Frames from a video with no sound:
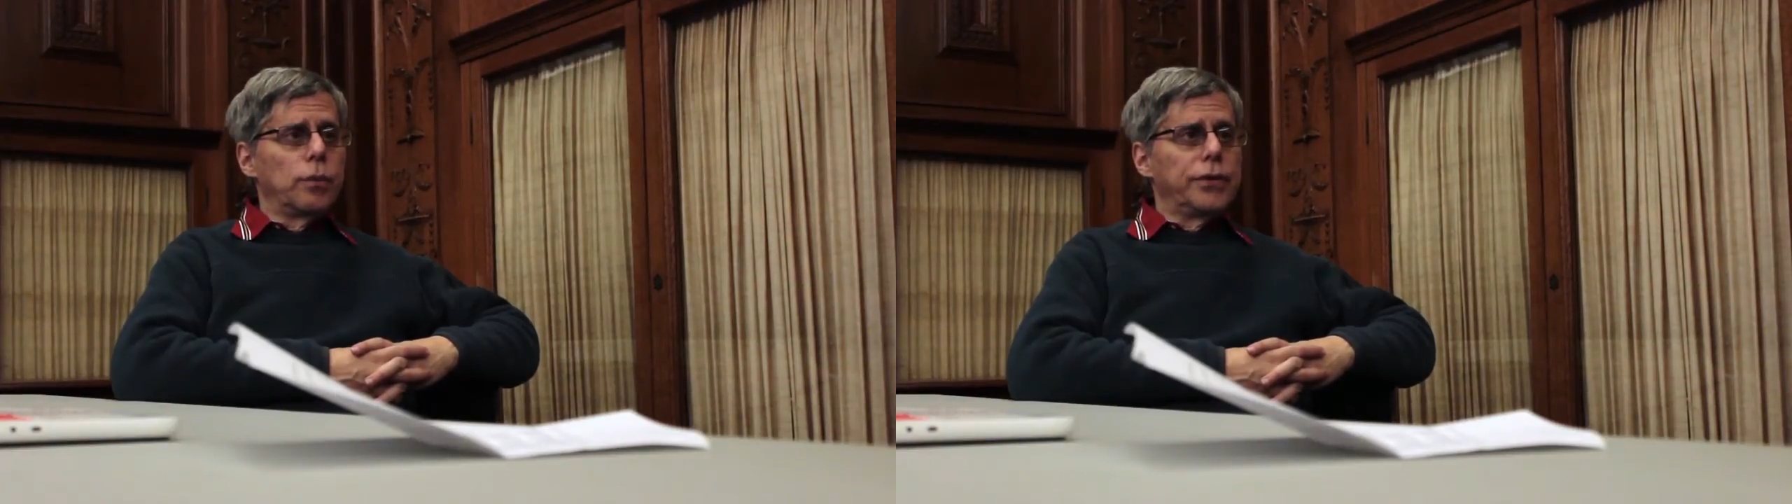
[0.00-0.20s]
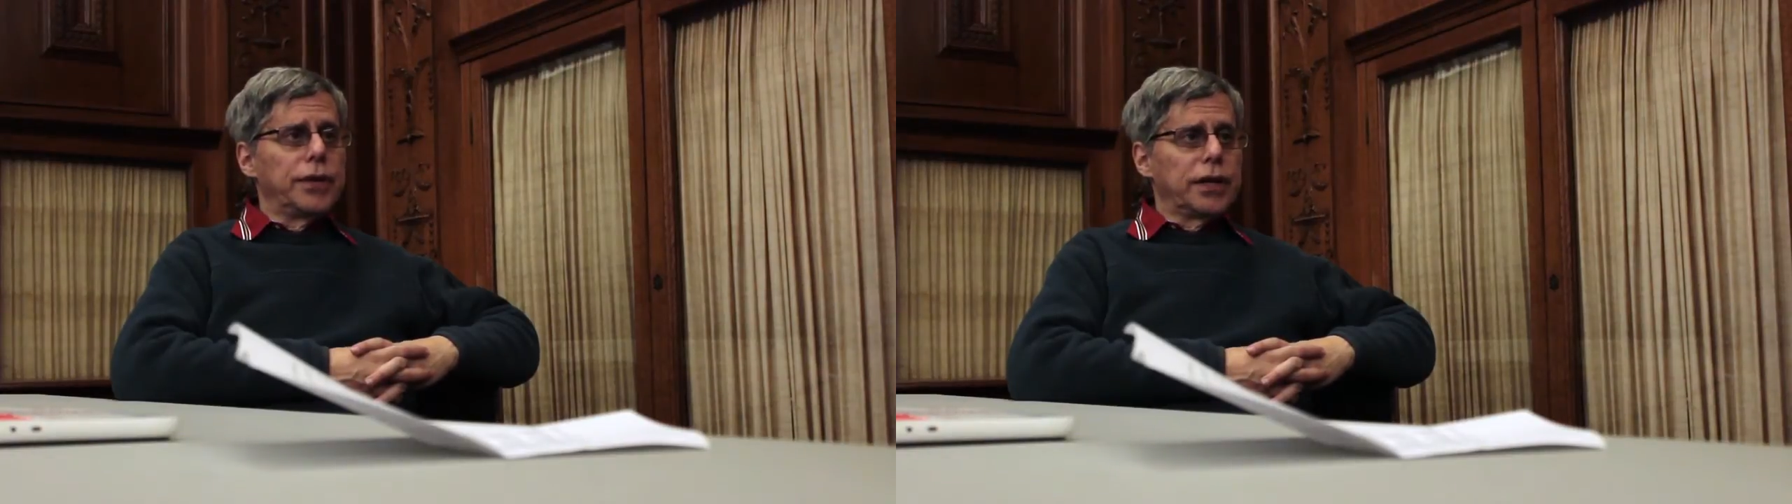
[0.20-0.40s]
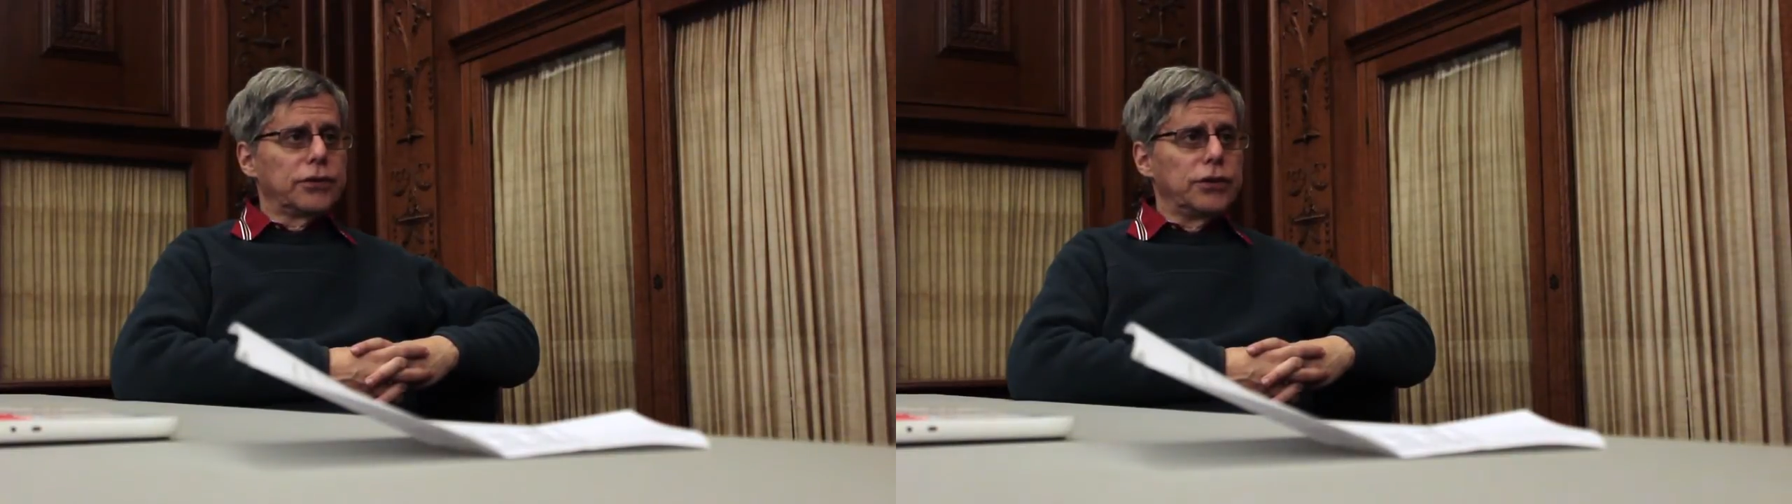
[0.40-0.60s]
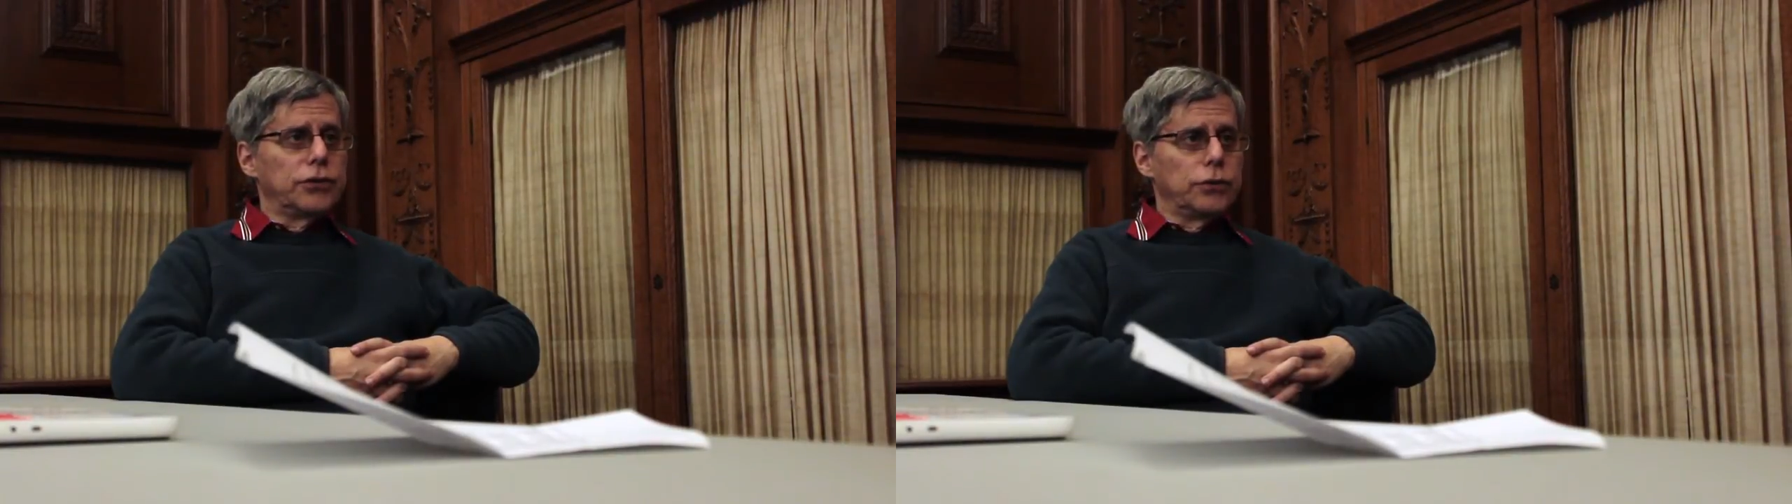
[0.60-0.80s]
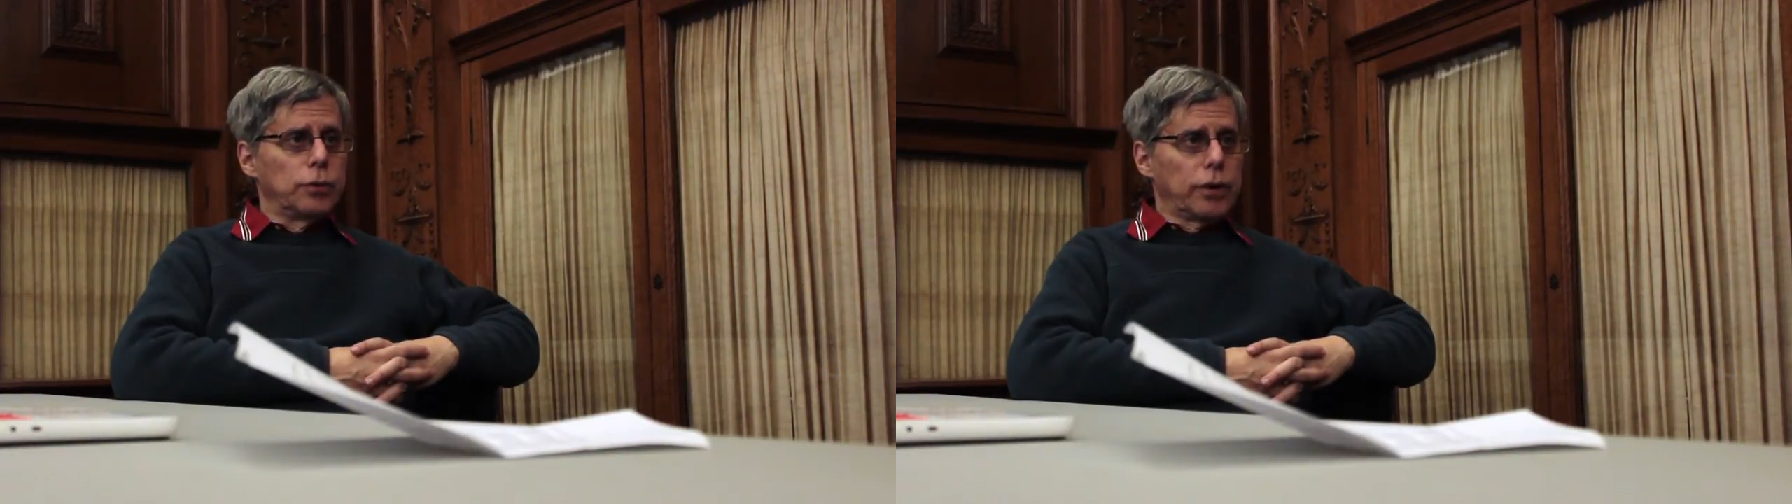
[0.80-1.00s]
when the next
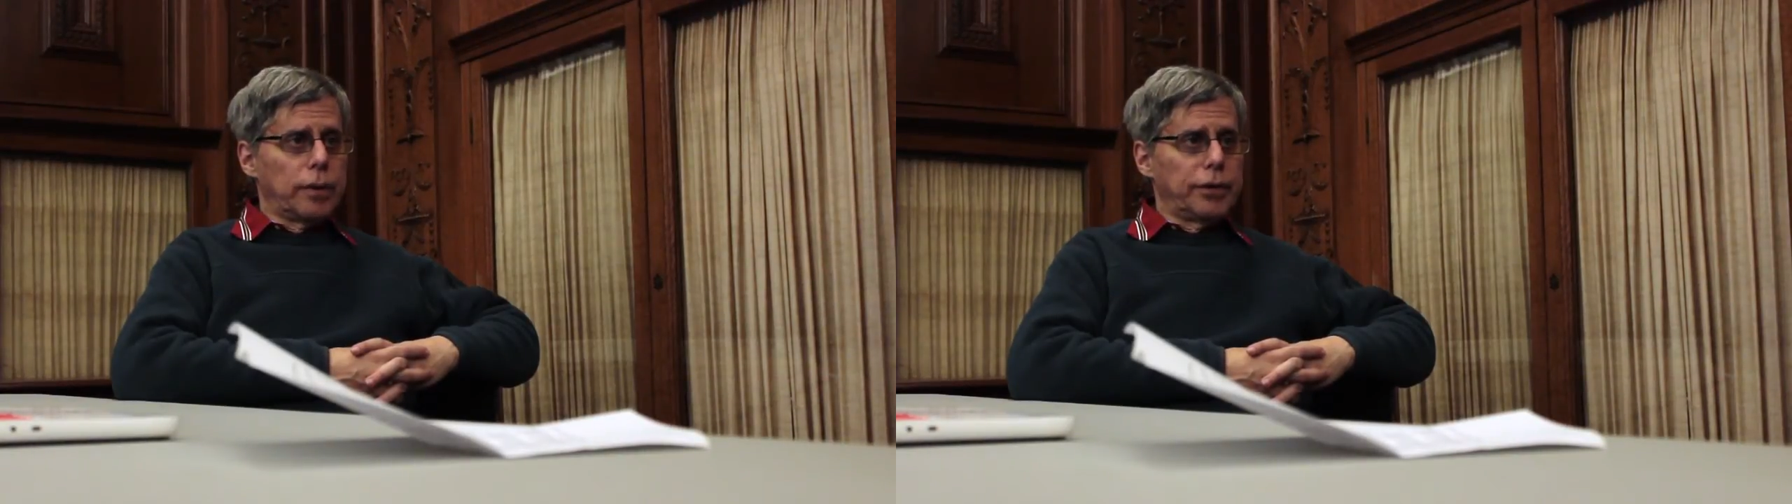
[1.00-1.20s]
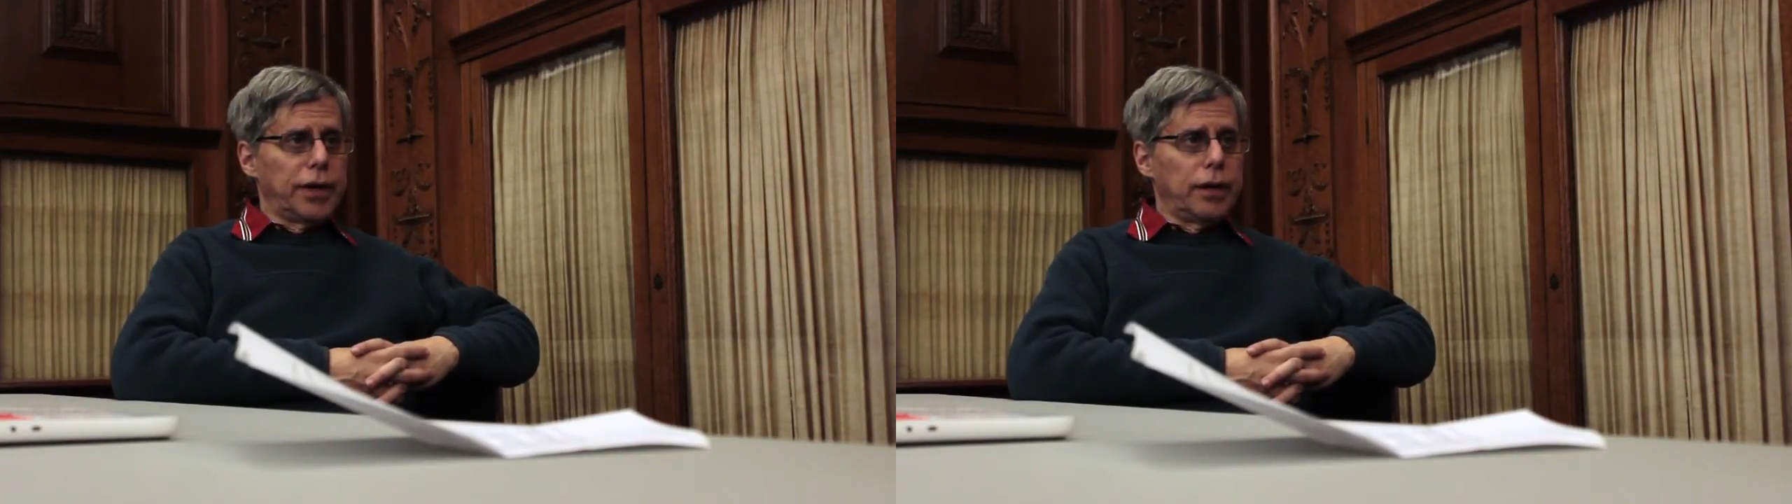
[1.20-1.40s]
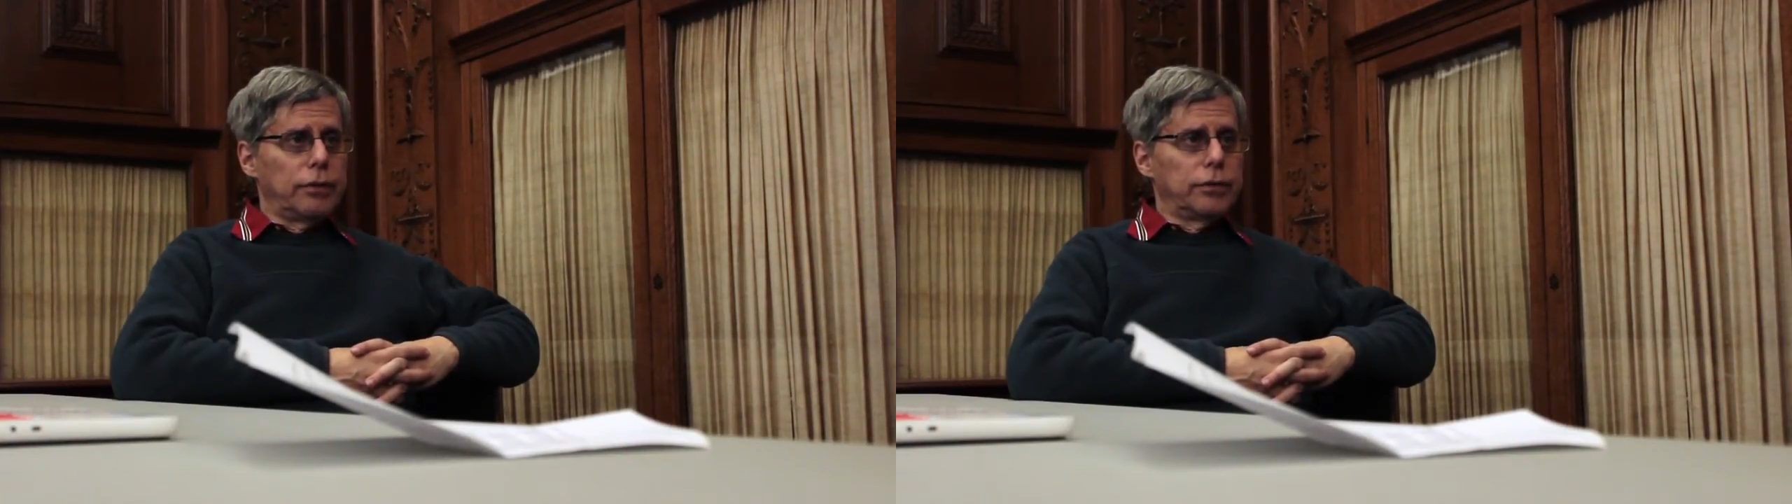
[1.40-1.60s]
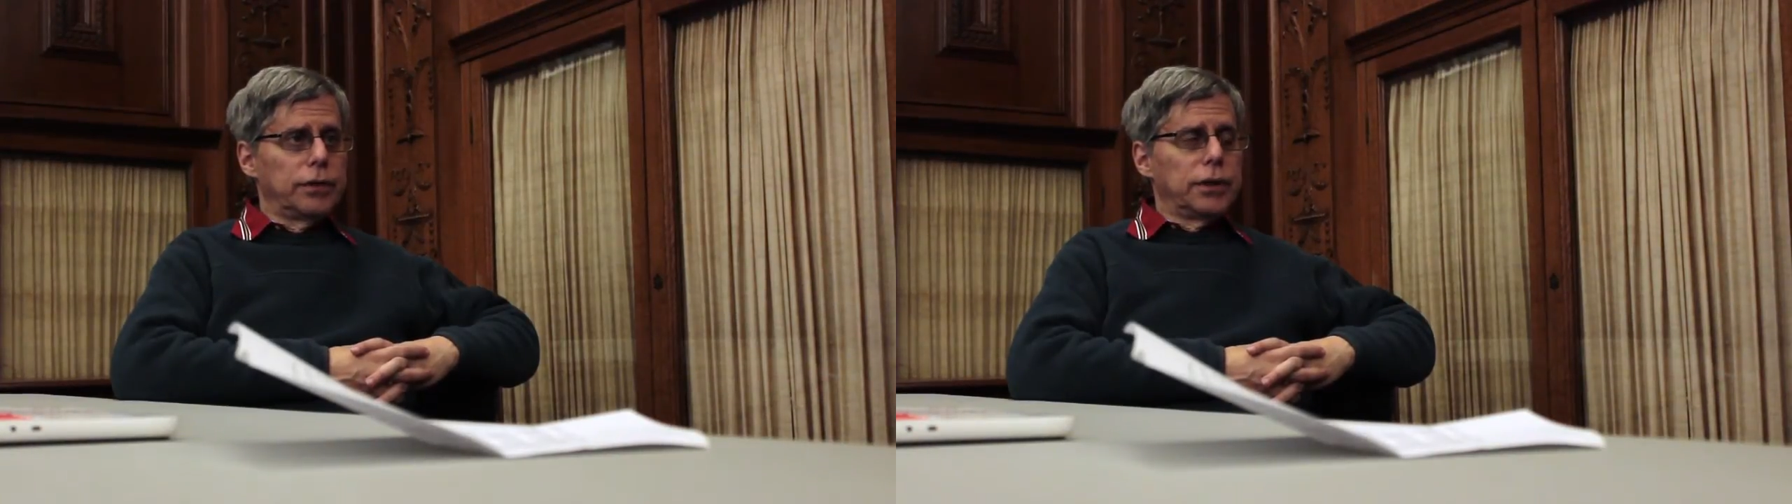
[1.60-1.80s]
issues were coming out,